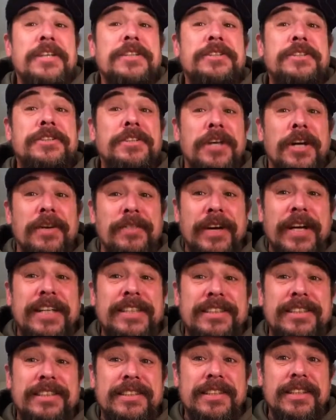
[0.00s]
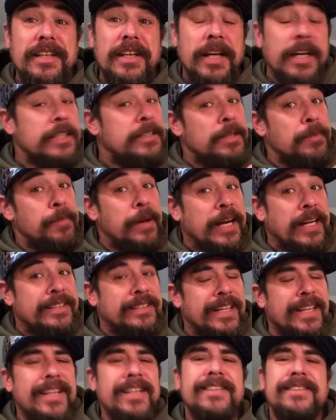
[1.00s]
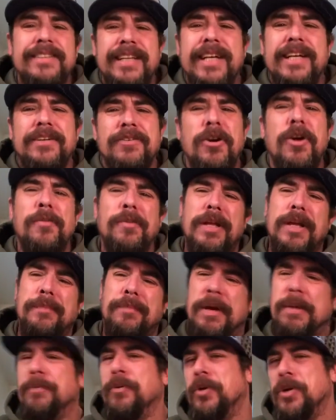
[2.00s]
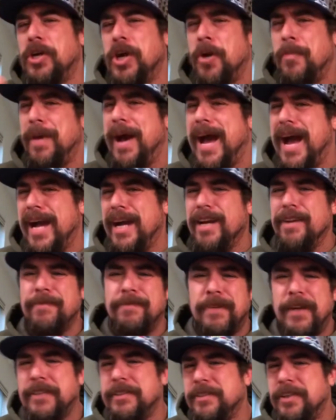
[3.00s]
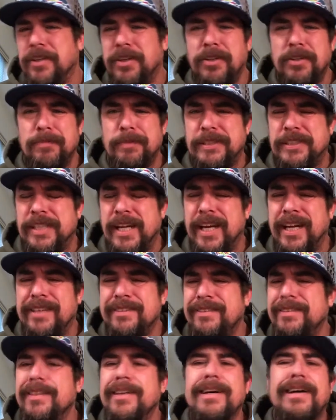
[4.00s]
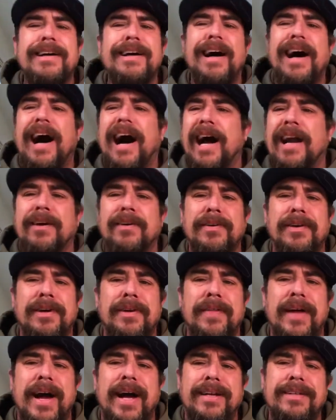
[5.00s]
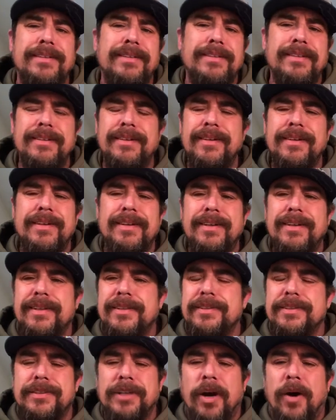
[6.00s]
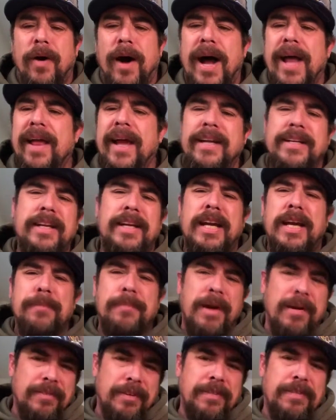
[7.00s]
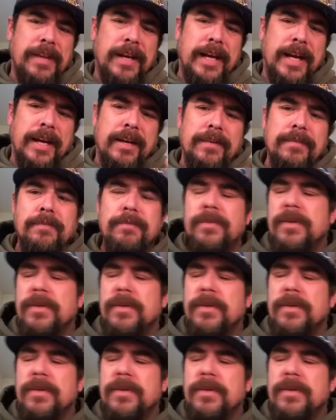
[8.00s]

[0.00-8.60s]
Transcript: service is amazing. See, normally people would go back and fix their little mistakes. I don't do that. So I like to keep everything in